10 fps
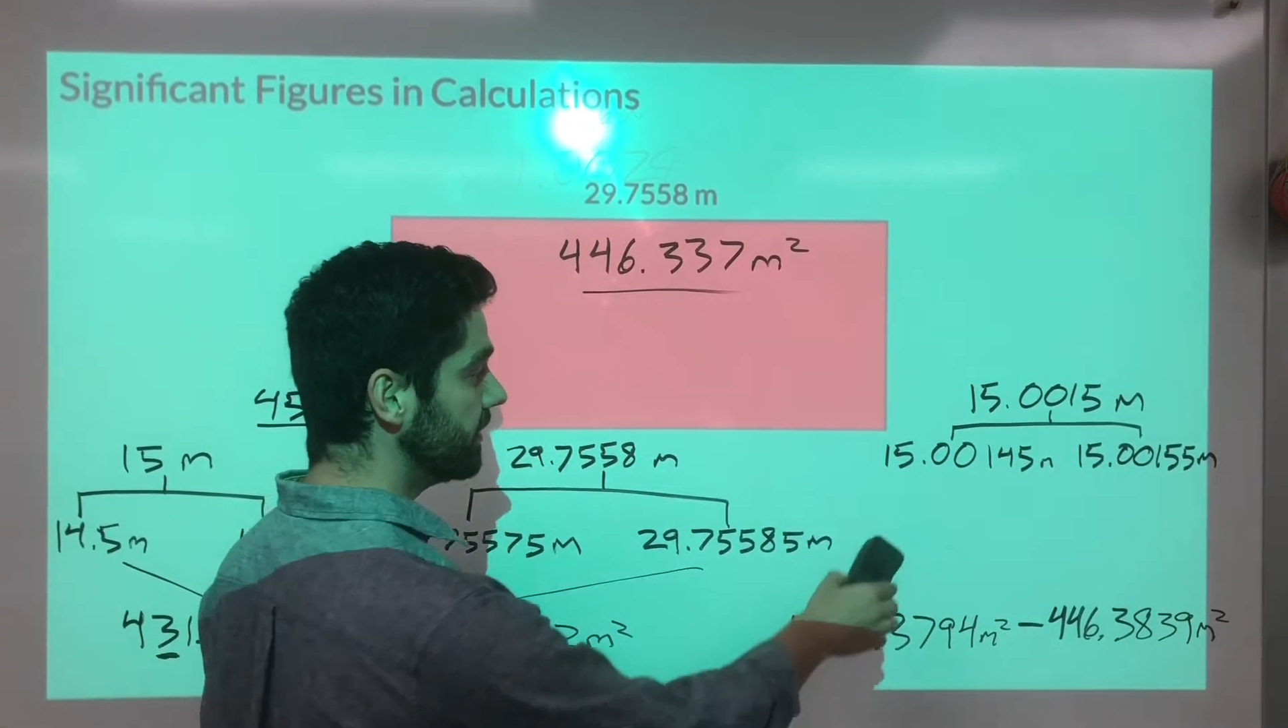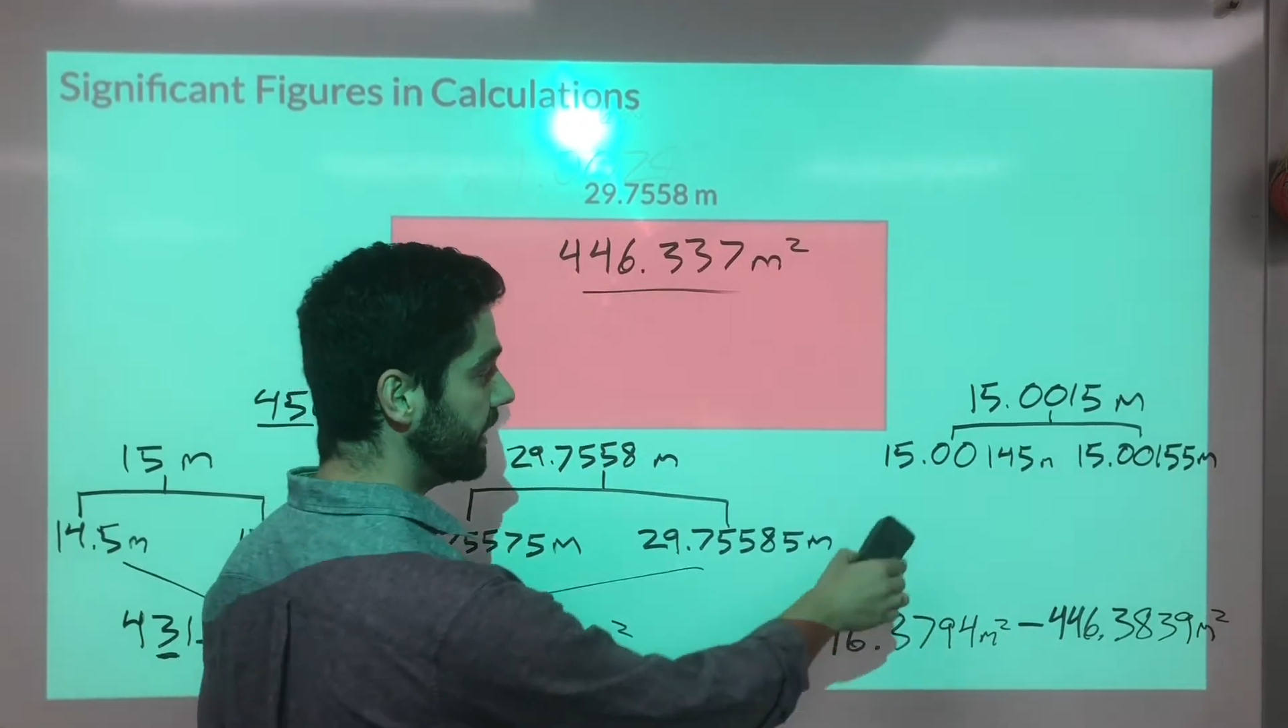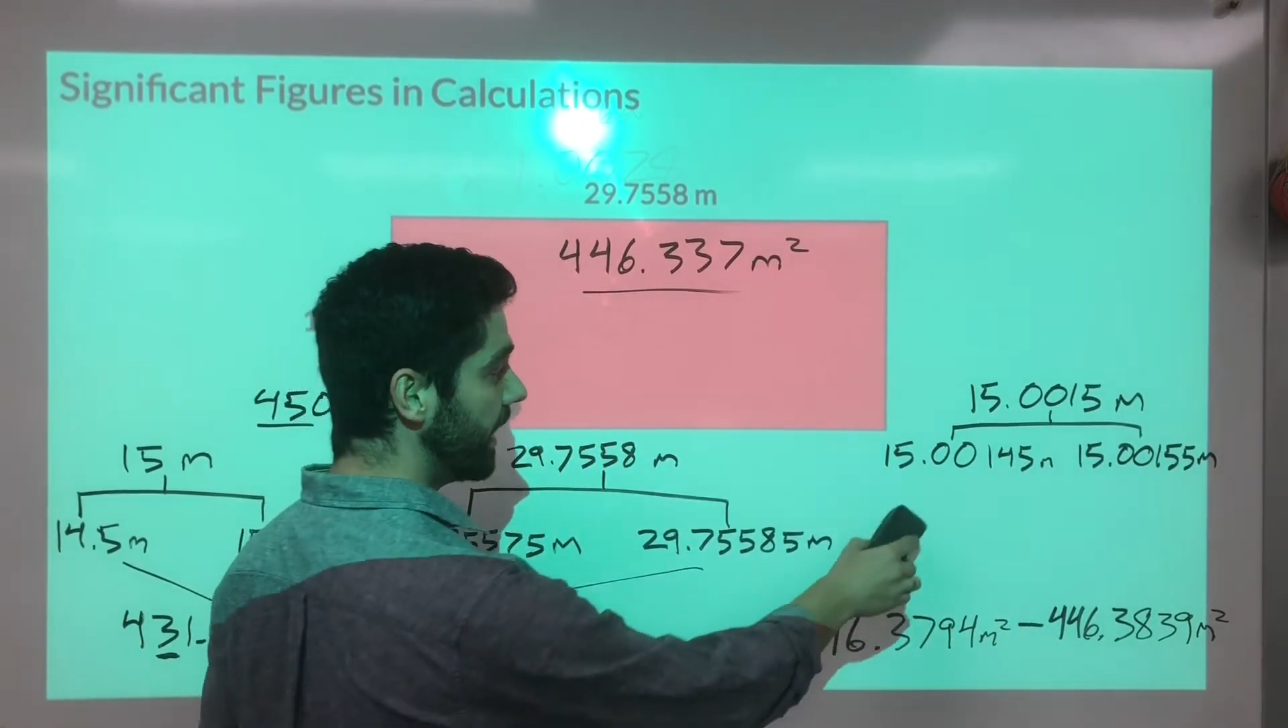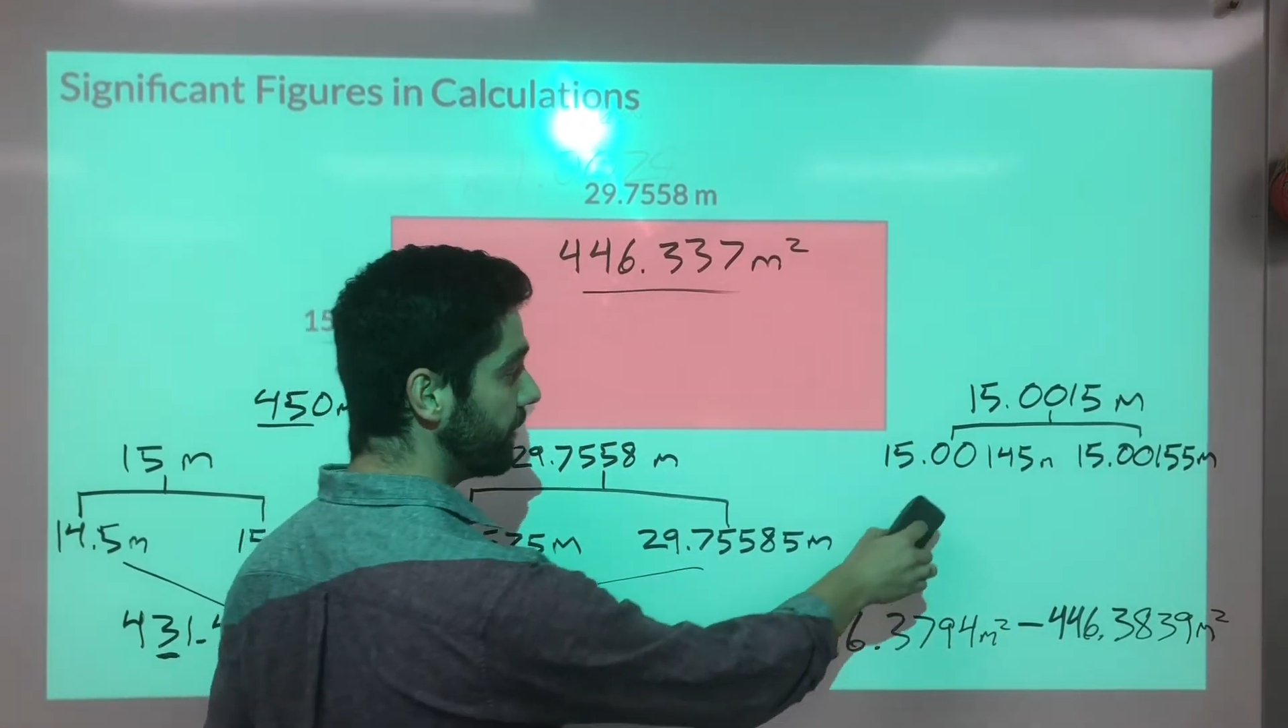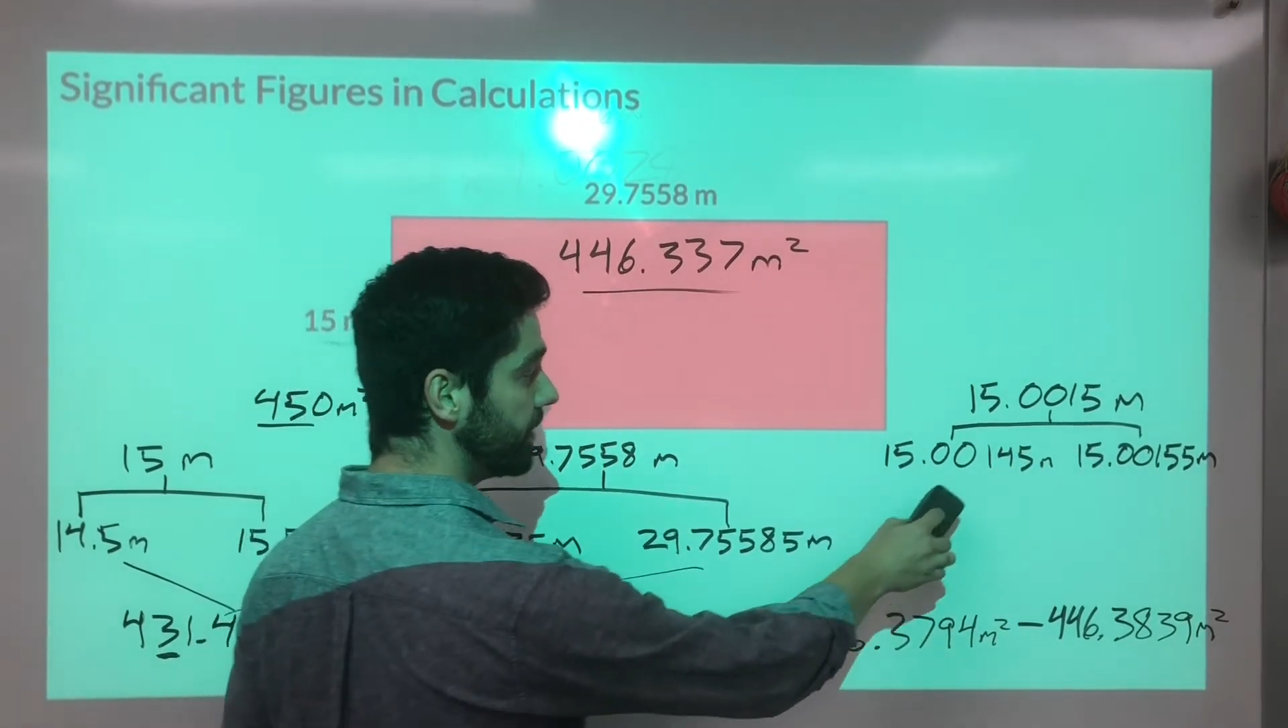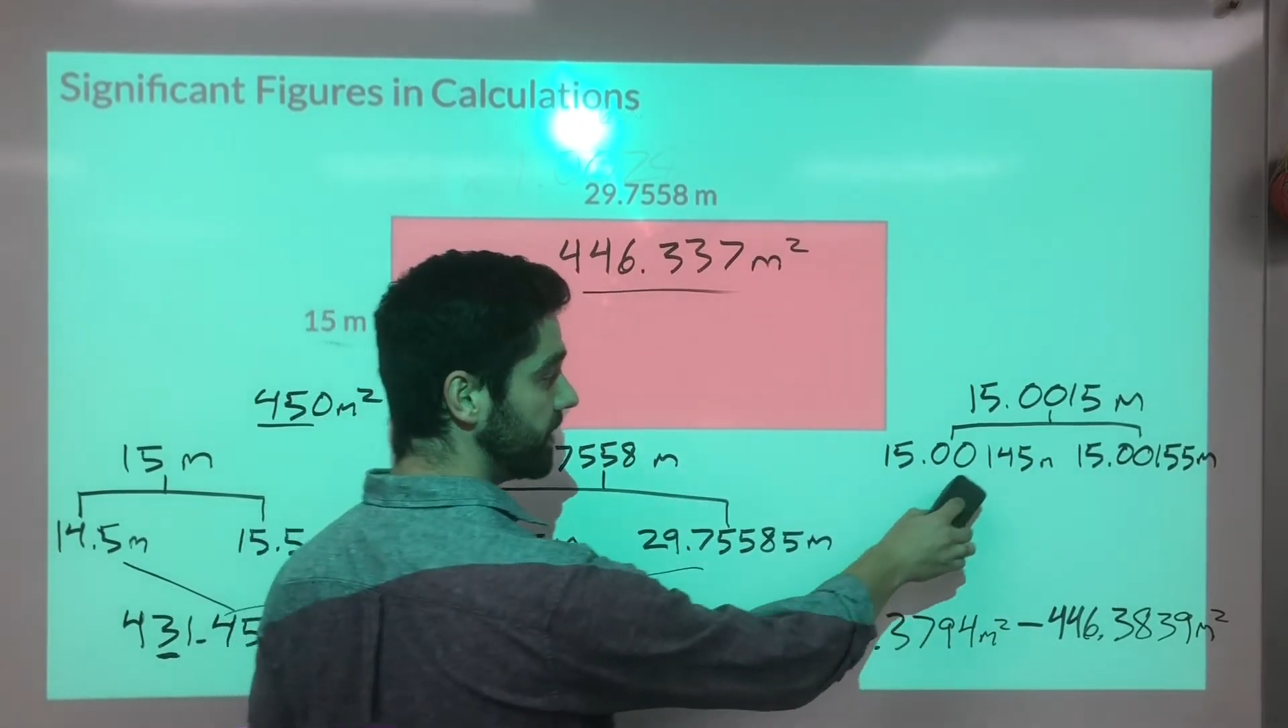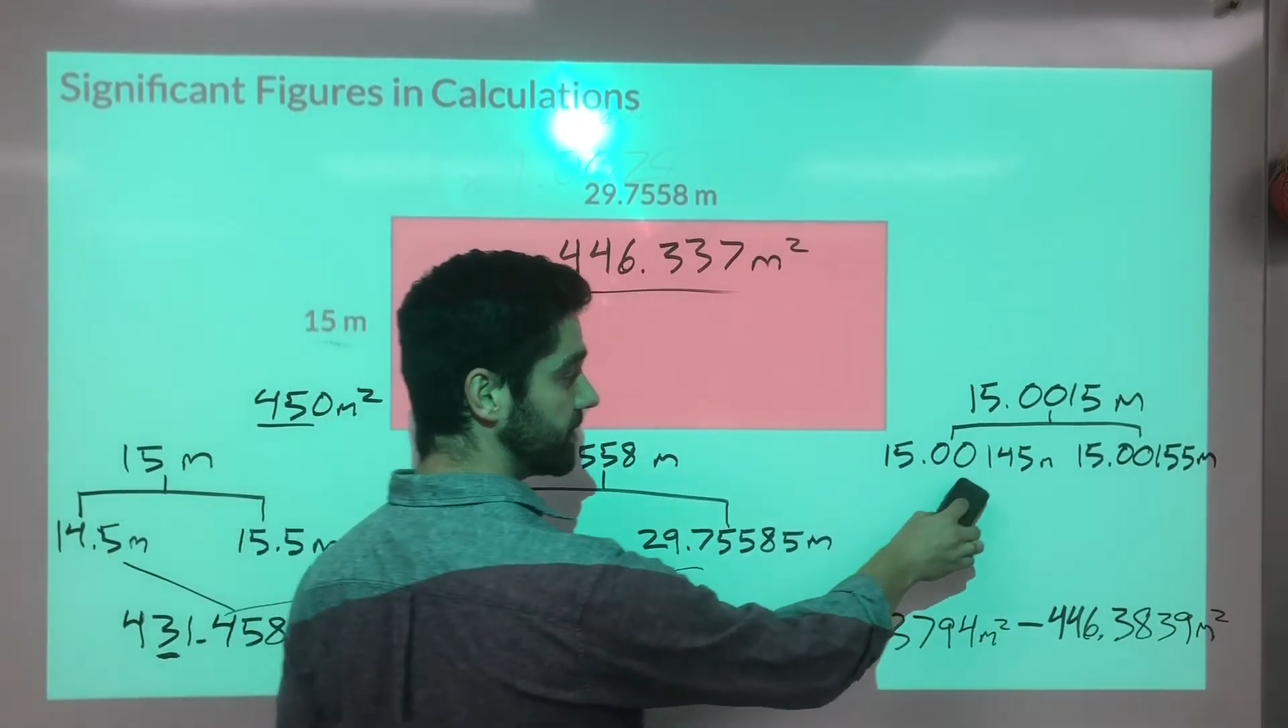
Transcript: now the